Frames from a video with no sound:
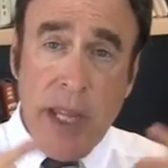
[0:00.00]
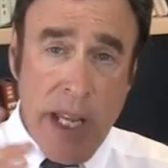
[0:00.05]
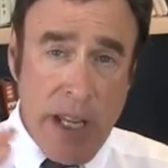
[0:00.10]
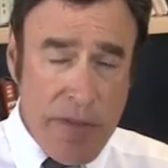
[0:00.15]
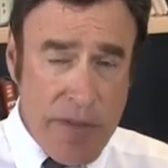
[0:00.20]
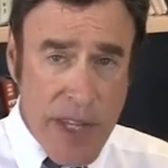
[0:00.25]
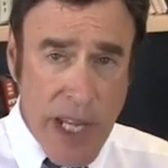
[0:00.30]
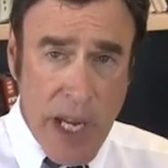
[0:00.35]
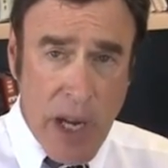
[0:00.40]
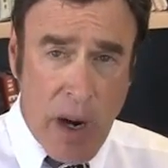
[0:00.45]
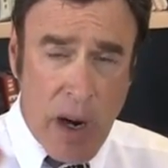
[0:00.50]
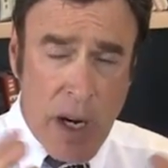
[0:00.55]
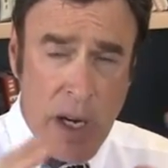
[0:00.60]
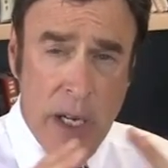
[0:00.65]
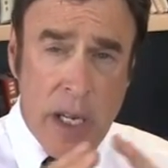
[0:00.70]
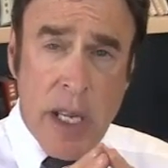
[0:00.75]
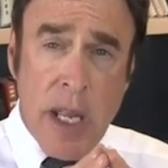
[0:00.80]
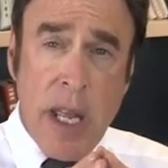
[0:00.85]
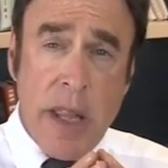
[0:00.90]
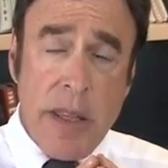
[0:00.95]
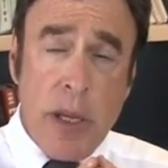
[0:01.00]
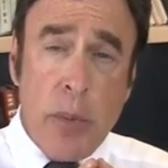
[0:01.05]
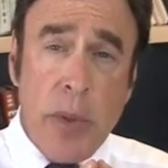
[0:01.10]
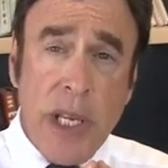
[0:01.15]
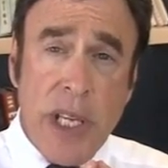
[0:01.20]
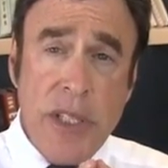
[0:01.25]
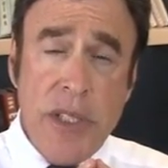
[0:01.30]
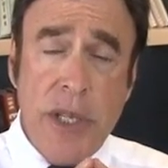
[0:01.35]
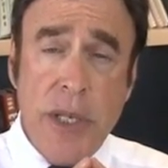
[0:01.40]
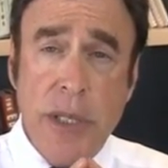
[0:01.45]
If they are, then
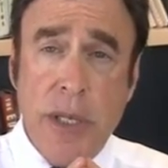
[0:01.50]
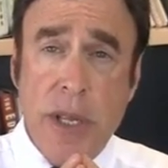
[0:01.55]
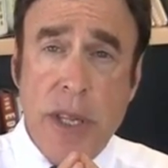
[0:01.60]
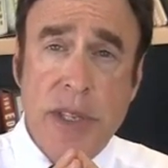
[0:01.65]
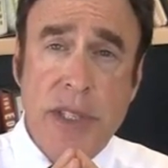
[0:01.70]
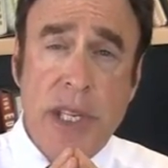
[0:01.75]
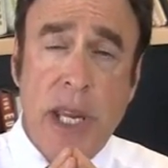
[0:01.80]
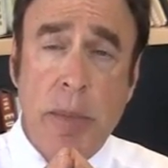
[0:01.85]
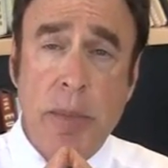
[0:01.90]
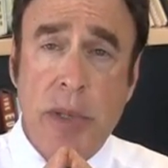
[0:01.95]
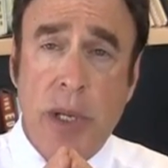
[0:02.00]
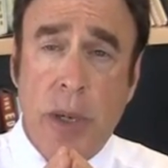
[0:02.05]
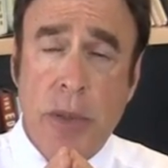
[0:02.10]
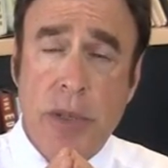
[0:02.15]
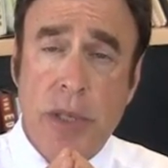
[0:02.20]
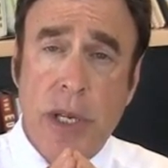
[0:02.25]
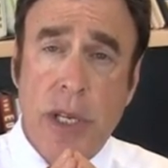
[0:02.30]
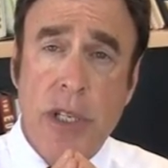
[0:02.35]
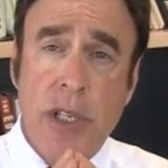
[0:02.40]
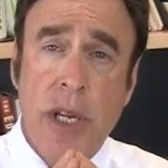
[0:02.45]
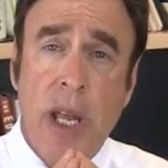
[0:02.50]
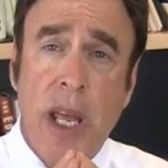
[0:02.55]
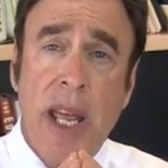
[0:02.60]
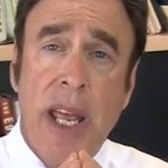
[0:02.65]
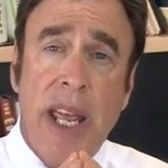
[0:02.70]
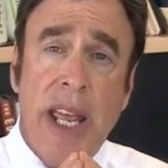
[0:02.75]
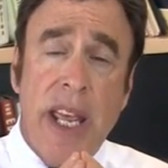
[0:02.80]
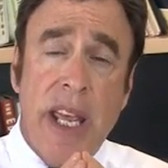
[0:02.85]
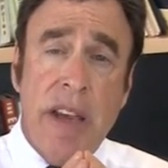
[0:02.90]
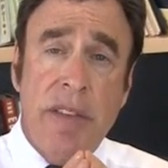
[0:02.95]
we'll continue the same dosage.
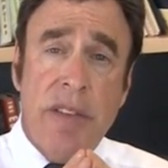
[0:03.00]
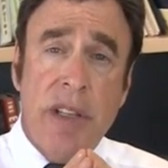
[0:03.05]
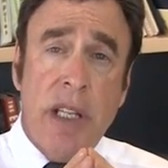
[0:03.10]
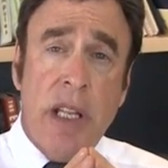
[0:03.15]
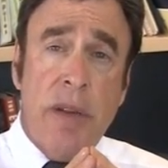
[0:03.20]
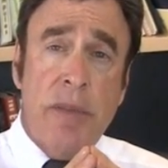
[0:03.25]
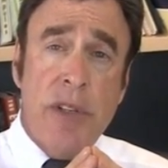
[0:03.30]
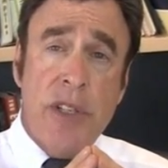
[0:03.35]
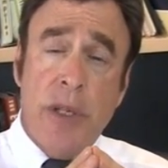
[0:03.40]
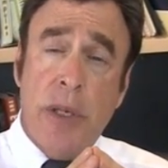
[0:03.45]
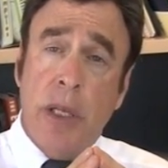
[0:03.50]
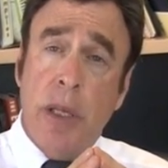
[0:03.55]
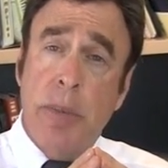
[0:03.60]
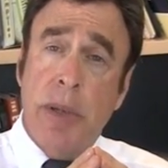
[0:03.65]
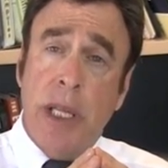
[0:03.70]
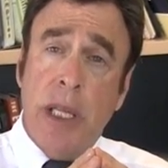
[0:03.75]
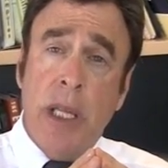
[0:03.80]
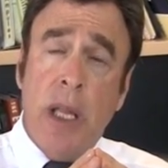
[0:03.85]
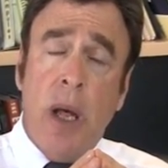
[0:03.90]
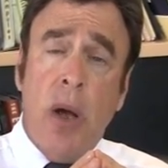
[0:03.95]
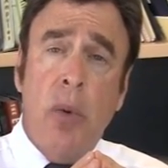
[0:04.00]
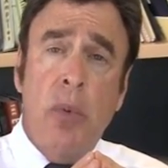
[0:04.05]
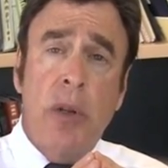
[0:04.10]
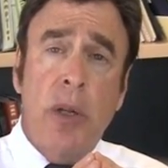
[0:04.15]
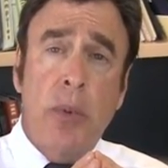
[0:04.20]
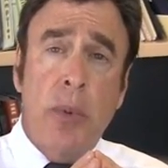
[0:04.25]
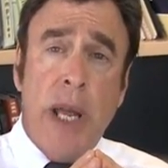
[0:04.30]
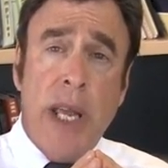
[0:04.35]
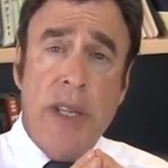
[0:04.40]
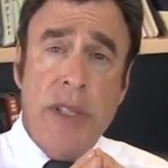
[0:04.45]
If the levels are a little bit low,
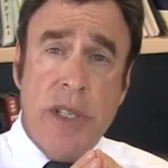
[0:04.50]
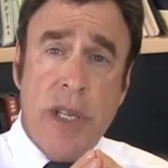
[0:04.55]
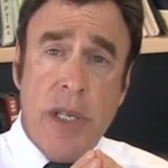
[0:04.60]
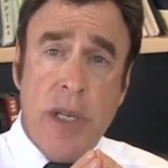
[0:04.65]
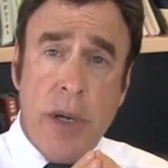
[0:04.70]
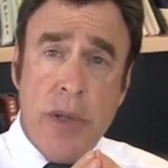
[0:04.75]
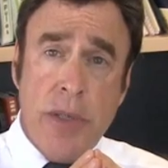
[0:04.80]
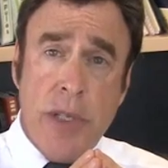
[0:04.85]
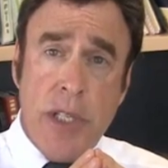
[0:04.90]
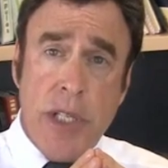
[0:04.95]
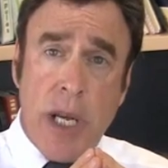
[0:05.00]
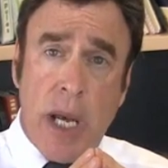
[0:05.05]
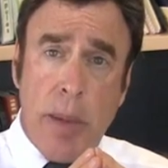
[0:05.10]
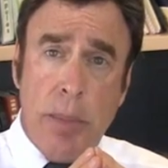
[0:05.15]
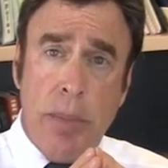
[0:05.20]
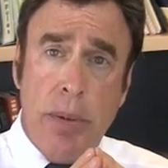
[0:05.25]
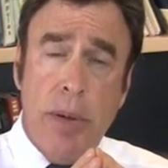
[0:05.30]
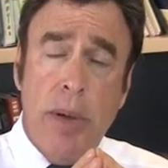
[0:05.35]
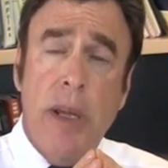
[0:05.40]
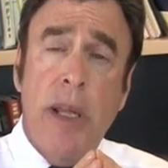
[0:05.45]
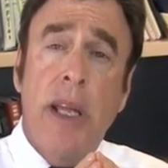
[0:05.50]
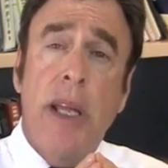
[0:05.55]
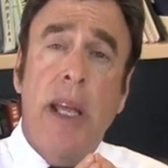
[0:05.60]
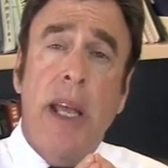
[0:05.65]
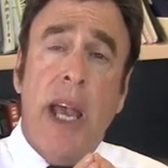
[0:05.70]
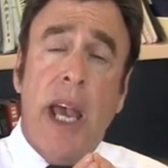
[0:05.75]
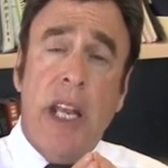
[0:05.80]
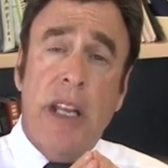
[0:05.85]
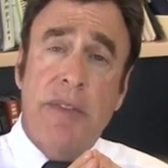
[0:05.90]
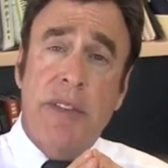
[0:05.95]
we'll raise the dosage up,
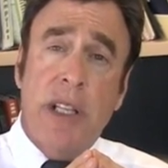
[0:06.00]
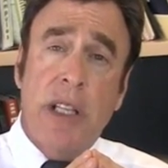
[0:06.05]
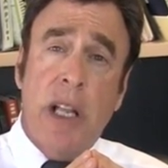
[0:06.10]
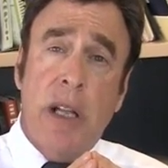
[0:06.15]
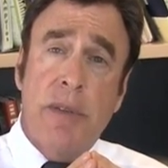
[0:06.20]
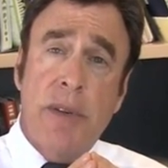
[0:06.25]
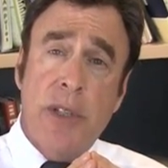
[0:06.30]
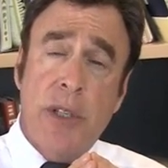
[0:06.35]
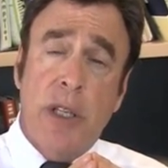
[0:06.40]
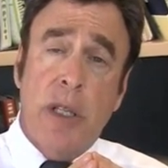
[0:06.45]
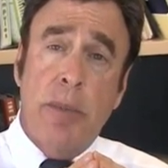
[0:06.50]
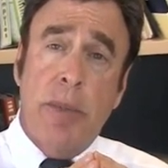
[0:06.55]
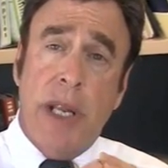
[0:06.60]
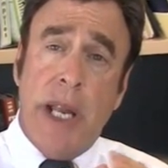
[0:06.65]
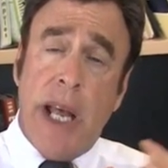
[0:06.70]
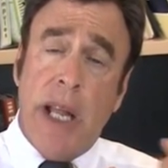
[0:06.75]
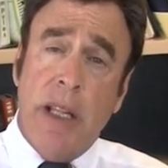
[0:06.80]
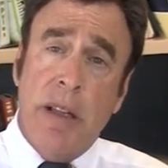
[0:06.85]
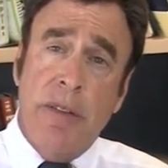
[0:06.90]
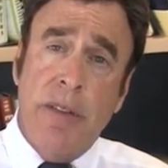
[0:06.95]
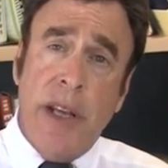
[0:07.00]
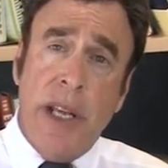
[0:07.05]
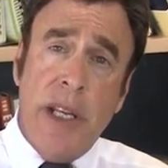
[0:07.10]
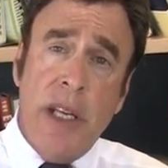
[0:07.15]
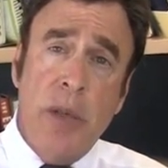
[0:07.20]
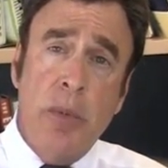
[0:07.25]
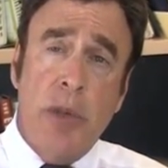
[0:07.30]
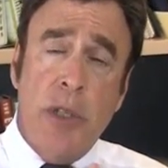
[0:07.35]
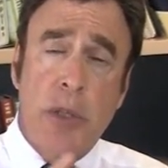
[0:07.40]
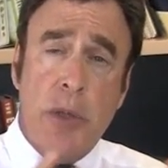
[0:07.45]
and if the levels are a little bit
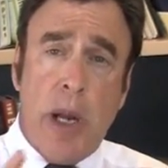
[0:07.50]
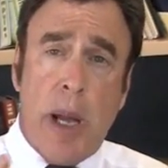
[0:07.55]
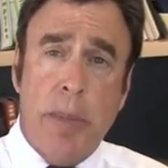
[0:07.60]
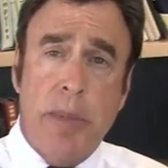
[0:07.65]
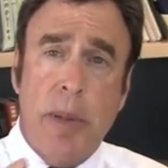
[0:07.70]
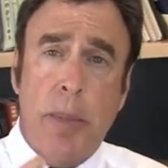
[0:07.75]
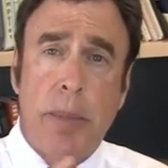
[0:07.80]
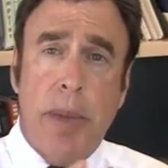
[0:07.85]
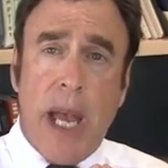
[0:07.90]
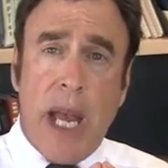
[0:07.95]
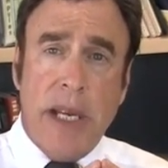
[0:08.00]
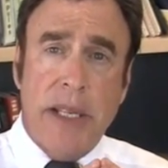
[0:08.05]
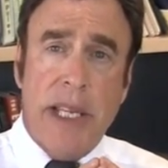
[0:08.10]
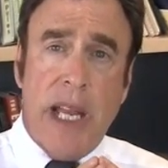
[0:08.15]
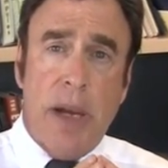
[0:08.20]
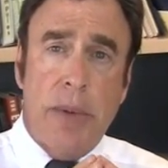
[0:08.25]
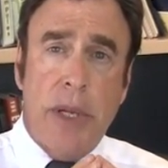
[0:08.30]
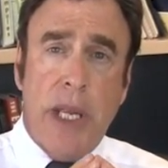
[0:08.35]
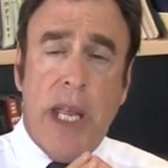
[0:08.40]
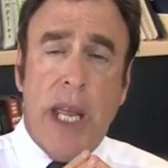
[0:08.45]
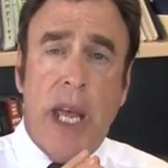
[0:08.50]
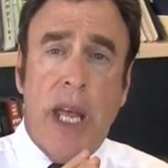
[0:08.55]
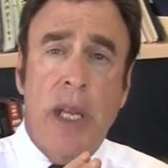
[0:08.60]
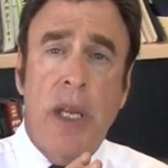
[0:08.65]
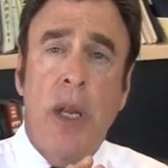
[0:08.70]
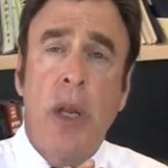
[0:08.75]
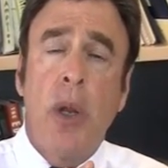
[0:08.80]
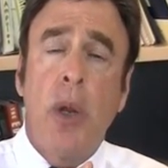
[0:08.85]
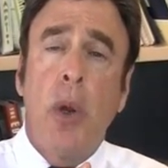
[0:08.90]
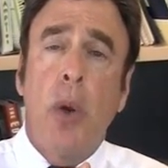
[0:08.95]
elevated, we'll drop them back down
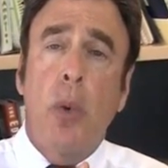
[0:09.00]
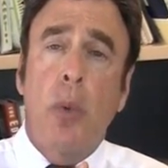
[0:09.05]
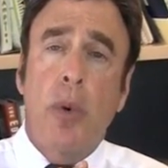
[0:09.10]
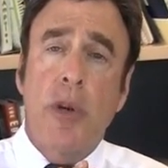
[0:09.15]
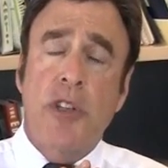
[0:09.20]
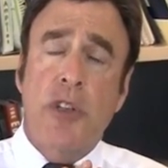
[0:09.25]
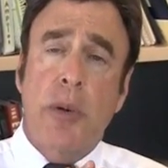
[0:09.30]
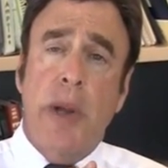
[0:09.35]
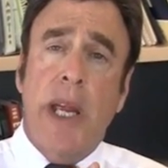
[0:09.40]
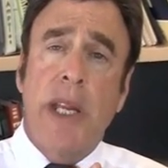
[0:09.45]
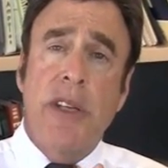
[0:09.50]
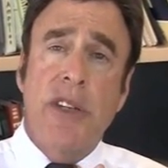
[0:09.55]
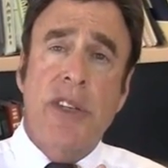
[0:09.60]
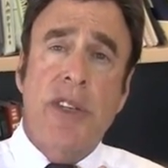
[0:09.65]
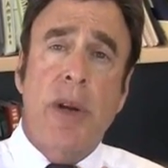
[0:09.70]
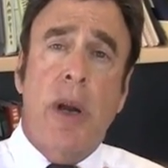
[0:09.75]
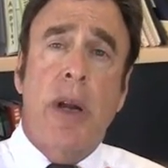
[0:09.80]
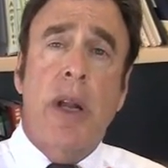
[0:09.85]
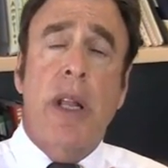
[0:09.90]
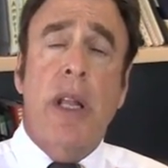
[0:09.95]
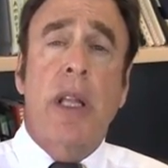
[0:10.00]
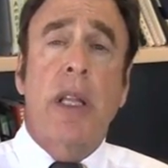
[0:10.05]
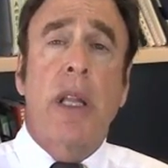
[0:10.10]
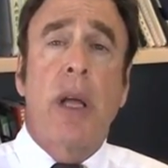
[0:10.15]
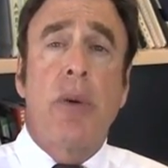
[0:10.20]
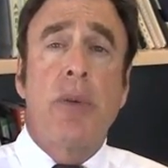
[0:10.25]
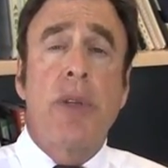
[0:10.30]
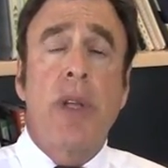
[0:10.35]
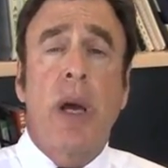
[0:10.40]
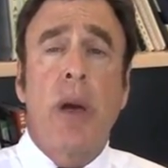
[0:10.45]
again. We're trained to start at a
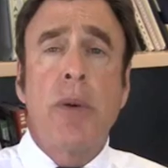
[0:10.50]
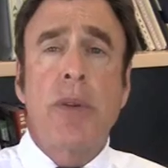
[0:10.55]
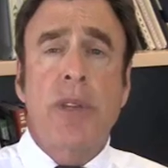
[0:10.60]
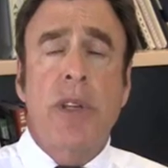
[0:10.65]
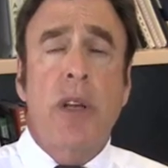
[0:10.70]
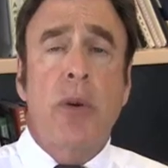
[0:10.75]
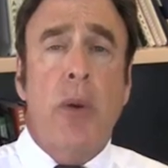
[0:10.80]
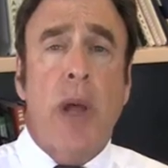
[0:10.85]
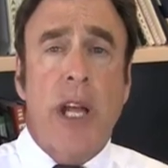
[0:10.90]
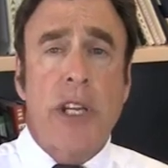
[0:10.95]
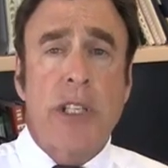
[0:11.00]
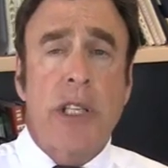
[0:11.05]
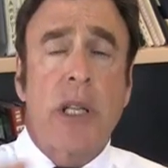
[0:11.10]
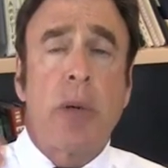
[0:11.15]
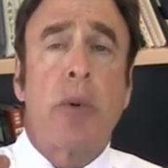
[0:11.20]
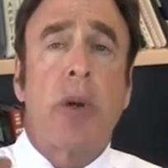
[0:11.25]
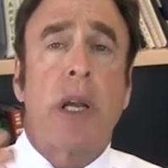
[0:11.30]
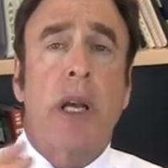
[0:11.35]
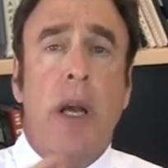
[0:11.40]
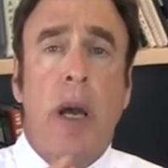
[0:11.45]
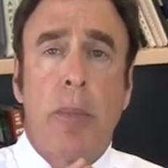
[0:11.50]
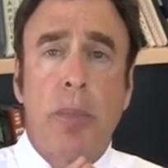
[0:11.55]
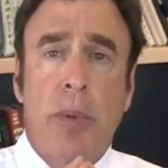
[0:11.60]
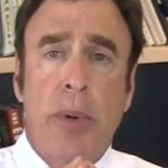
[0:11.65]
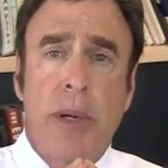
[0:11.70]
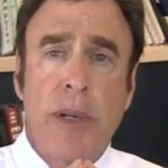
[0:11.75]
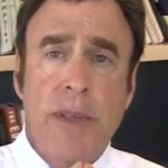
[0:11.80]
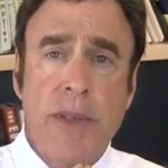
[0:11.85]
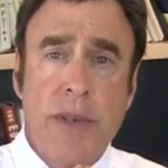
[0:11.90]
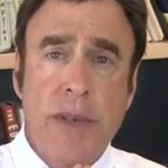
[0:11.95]
low dose and gradually work
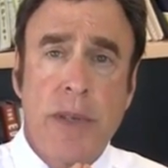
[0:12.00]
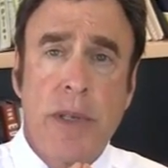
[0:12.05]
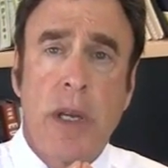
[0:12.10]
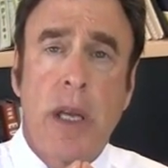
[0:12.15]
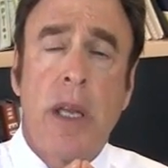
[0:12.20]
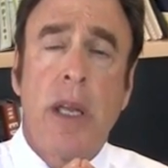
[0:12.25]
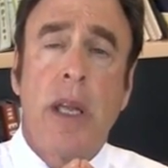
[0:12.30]
upwards.